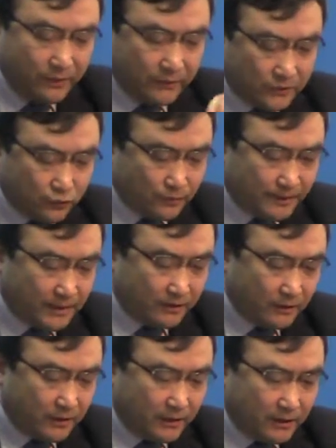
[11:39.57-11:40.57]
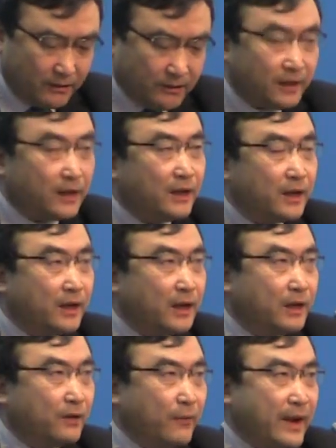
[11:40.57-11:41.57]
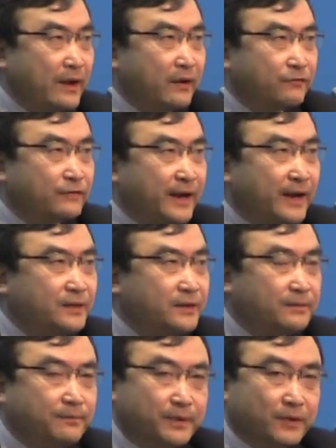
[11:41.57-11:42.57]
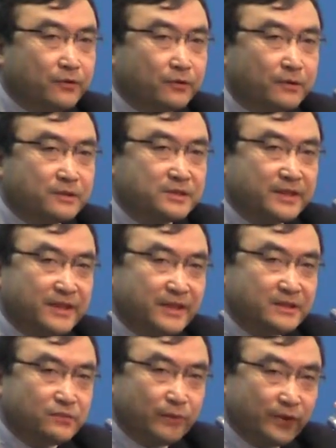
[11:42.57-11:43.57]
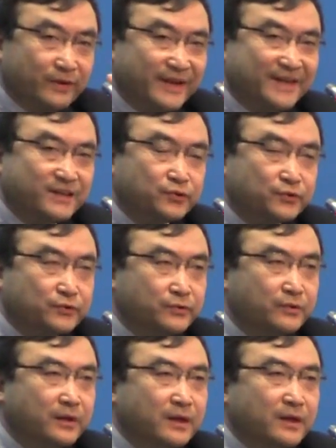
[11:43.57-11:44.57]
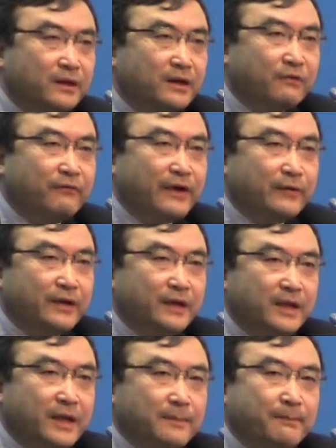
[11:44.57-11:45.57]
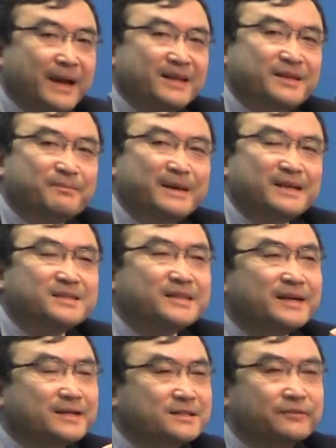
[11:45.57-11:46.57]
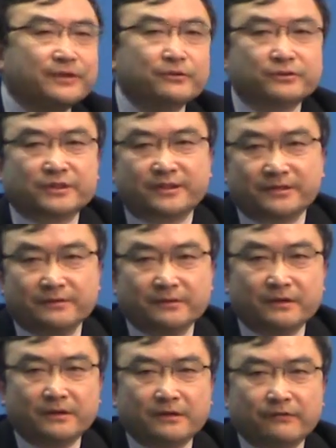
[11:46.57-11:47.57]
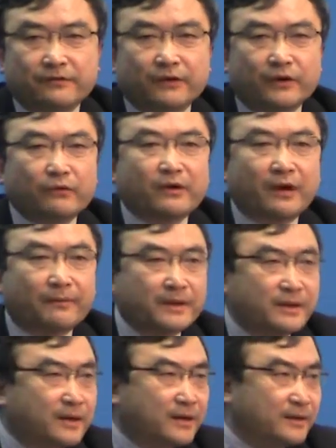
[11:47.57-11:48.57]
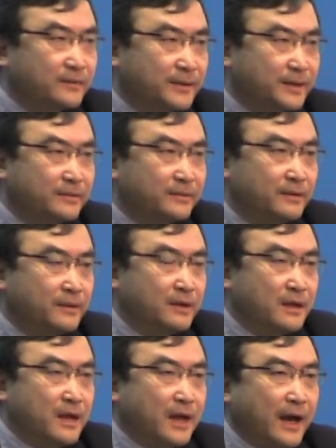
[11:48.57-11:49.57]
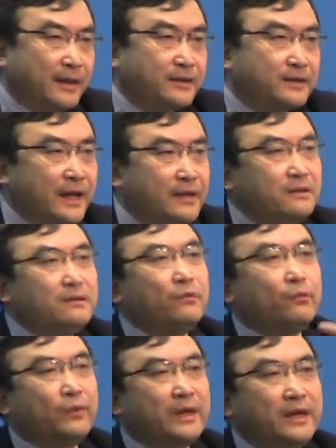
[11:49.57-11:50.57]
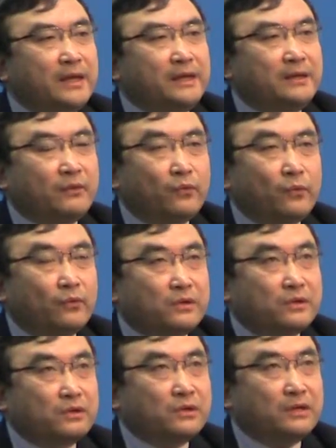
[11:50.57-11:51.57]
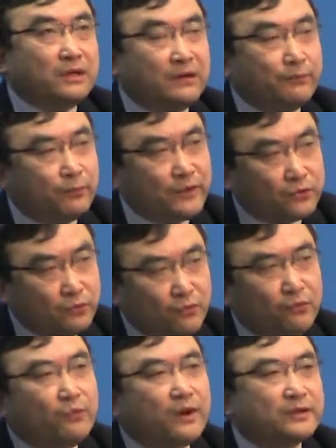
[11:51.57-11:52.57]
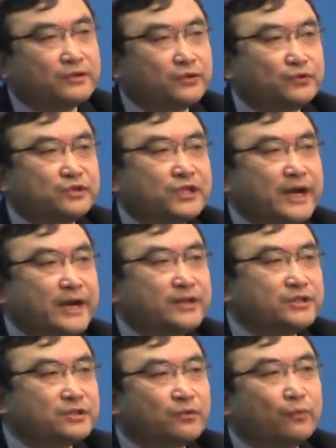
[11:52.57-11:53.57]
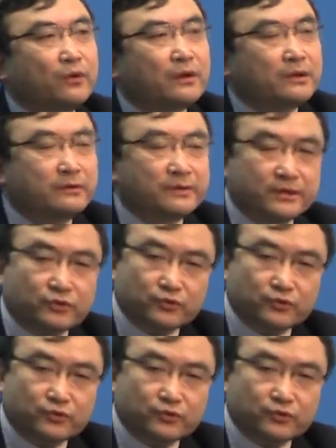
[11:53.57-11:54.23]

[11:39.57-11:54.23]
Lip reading: should be aware of that, because this will lead to a very pessimistic future for low carbon economy. And then if we do want to change the world,